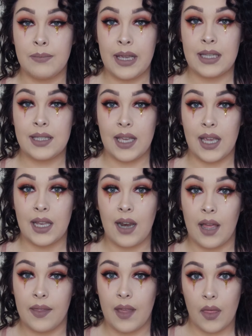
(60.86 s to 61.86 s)
me sitting
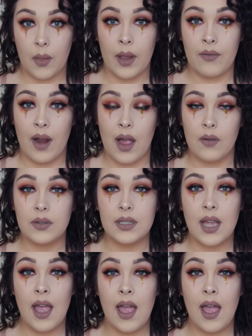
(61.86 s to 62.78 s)
like the other way around,